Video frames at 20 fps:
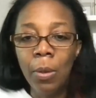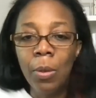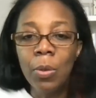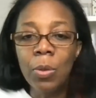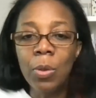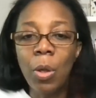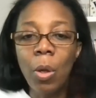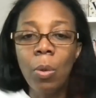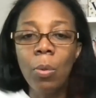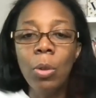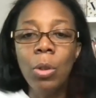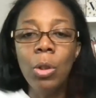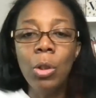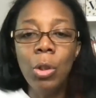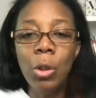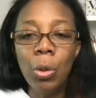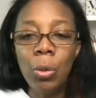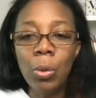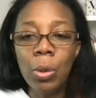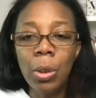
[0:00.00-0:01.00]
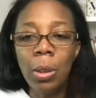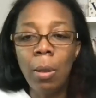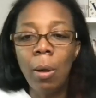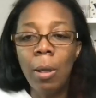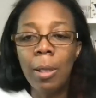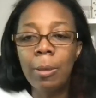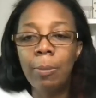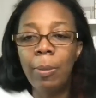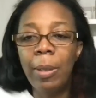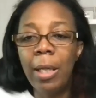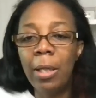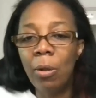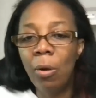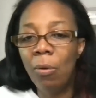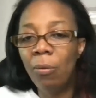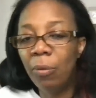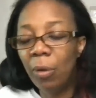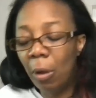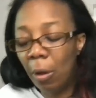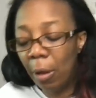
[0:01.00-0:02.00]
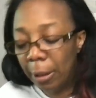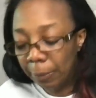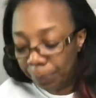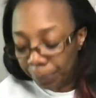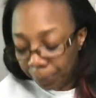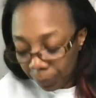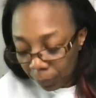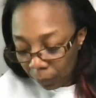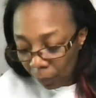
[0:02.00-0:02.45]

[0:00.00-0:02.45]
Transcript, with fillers: So utilize being offline.